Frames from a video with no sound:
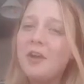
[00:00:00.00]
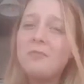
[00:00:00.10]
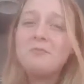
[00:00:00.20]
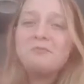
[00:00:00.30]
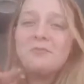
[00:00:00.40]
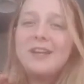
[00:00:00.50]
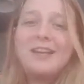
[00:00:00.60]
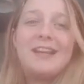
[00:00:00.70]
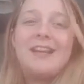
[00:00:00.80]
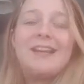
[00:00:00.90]
don't
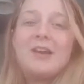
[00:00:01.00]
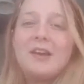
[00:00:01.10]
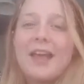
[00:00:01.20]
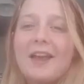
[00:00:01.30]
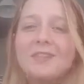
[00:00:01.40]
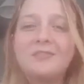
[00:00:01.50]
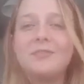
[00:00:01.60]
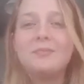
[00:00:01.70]
really like have